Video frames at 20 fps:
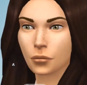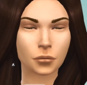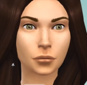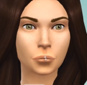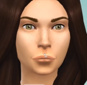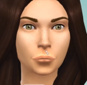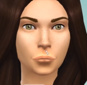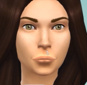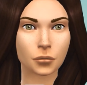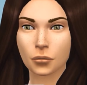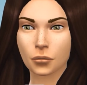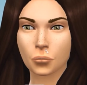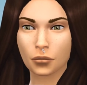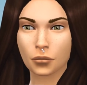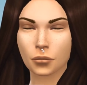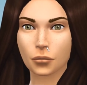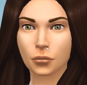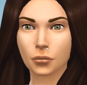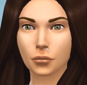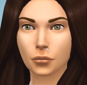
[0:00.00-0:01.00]
didn't
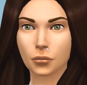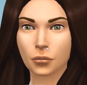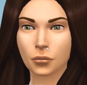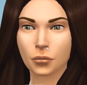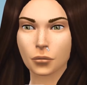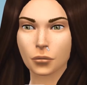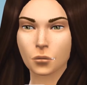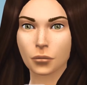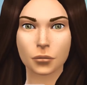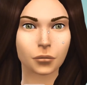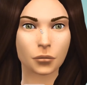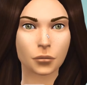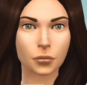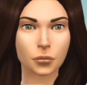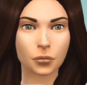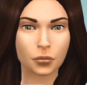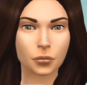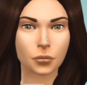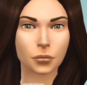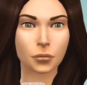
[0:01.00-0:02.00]
really look
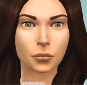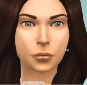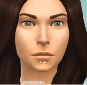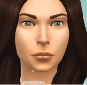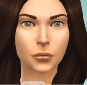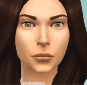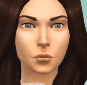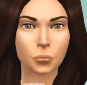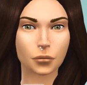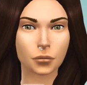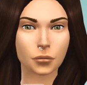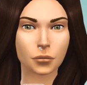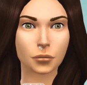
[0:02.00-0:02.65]
any good.